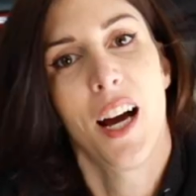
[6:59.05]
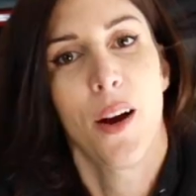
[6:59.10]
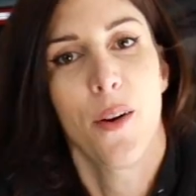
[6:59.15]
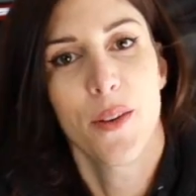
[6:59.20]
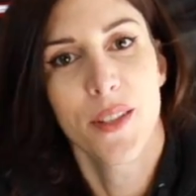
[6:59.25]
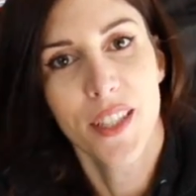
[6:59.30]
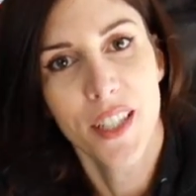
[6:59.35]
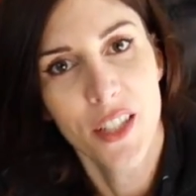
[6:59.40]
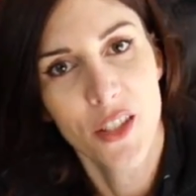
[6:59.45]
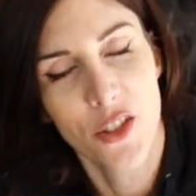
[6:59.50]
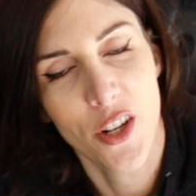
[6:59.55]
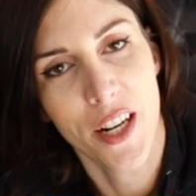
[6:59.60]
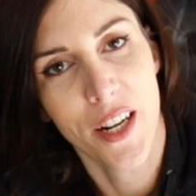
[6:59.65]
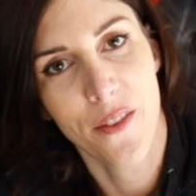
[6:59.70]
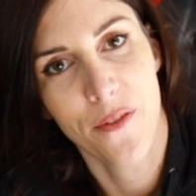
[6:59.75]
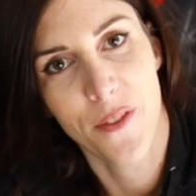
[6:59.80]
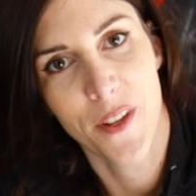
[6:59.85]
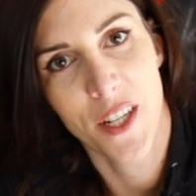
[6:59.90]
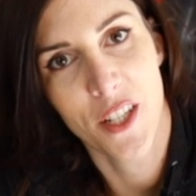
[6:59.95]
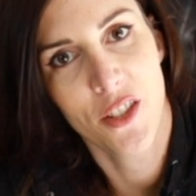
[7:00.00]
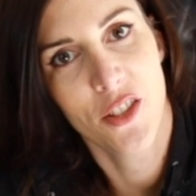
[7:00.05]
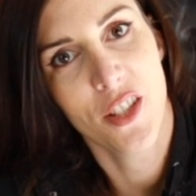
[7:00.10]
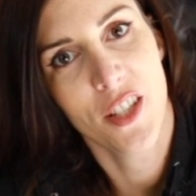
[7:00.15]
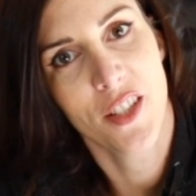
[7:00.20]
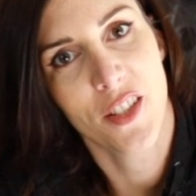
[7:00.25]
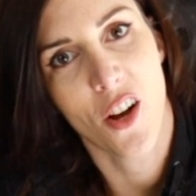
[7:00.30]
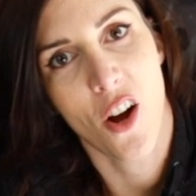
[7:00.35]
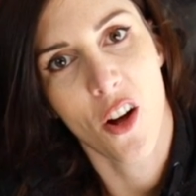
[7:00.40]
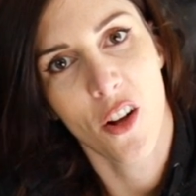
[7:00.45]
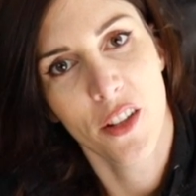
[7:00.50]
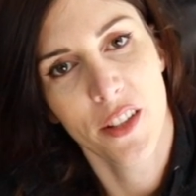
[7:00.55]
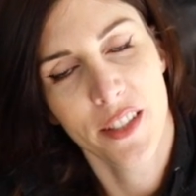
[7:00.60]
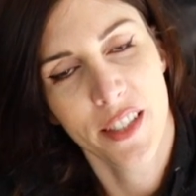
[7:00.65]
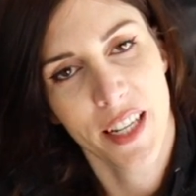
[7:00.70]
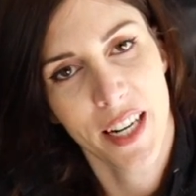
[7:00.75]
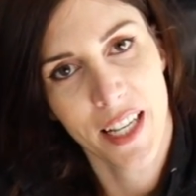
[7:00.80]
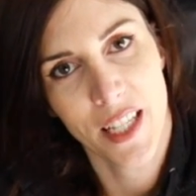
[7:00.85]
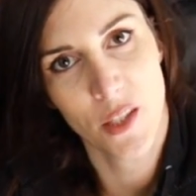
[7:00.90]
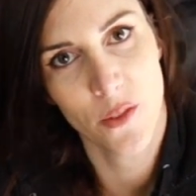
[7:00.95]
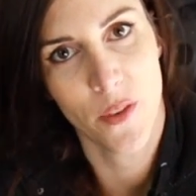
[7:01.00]
I was gonna try to finish this all in
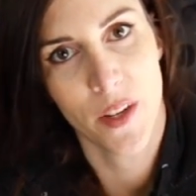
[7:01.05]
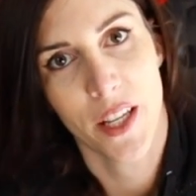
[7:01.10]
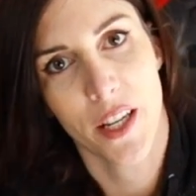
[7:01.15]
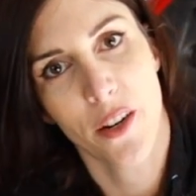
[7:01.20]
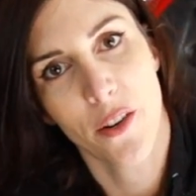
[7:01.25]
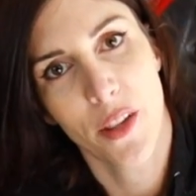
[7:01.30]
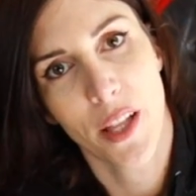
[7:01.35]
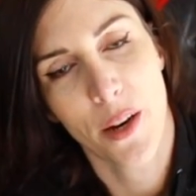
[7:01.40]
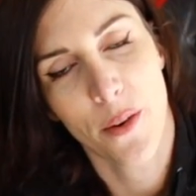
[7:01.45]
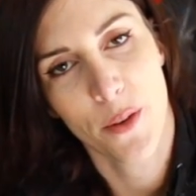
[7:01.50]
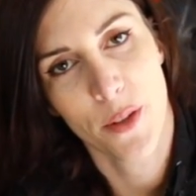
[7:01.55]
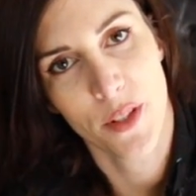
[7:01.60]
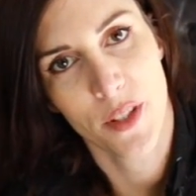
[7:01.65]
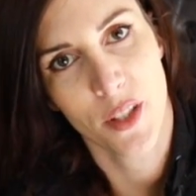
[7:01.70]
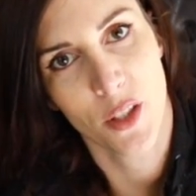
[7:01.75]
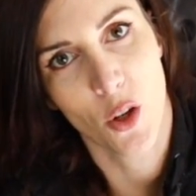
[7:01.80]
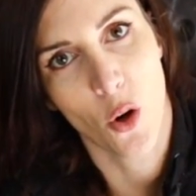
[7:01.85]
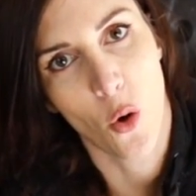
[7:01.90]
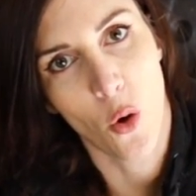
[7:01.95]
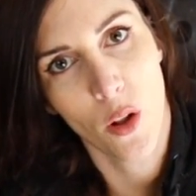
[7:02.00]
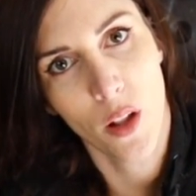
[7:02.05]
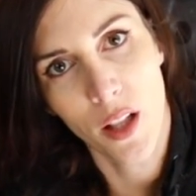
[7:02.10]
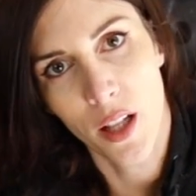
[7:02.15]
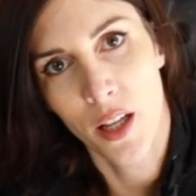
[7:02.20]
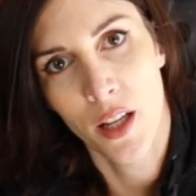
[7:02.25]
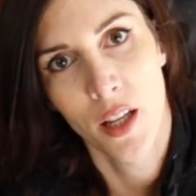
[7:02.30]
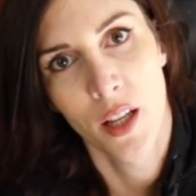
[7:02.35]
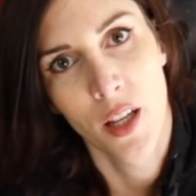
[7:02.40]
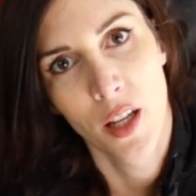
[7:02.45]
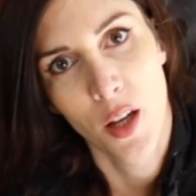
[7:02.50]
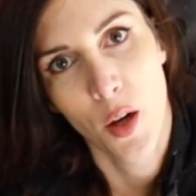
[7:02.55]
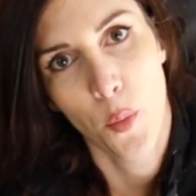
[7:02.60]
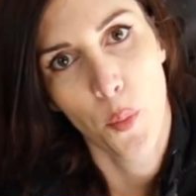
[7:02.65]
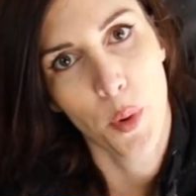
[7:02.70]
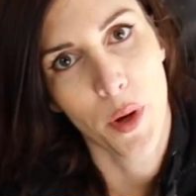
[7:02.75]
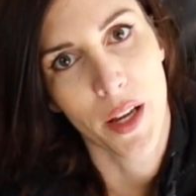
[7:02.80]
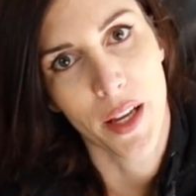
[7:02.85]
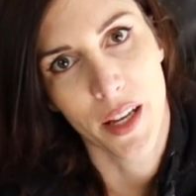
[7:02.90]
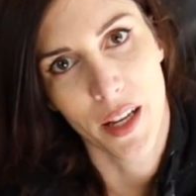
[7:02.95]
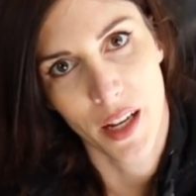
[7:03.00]
today's video. That was the goal,
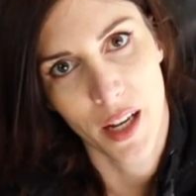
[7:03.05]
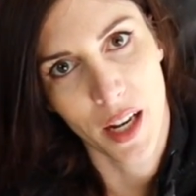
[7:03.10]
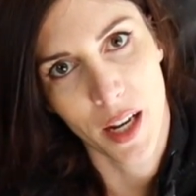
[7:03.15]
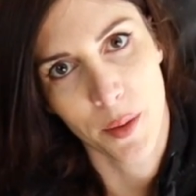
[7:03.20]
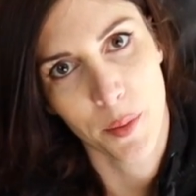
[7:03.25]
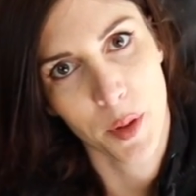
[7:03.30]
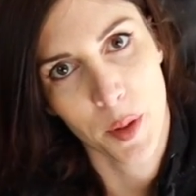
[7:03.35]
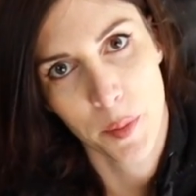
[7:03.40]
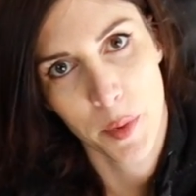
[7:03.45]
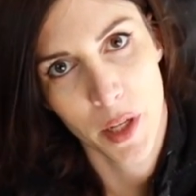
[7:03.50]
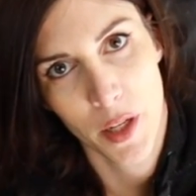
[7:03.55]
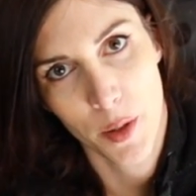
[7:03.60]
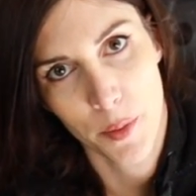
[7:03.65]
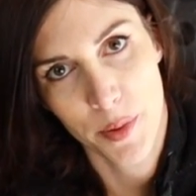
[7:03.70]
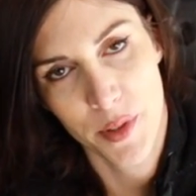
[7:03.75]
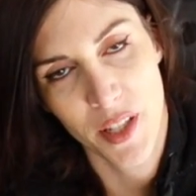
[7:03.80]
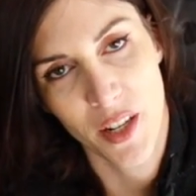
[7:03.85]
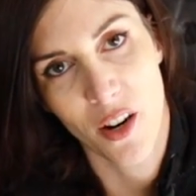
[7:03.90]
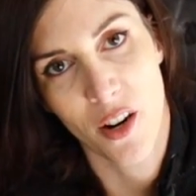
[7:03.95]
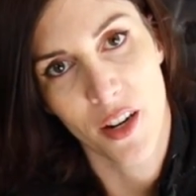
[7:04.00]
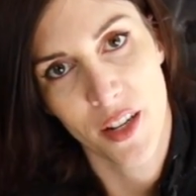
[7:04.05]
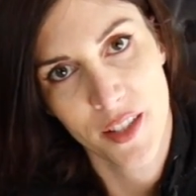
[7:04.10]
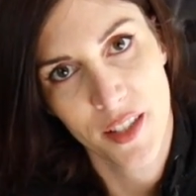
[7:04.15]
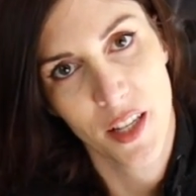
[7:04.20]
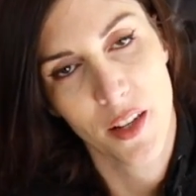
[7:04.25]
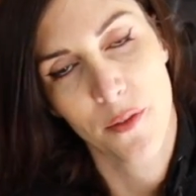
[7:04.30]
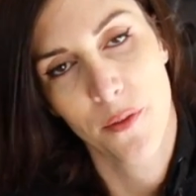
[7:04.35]
but I'm gonna be 100% honest.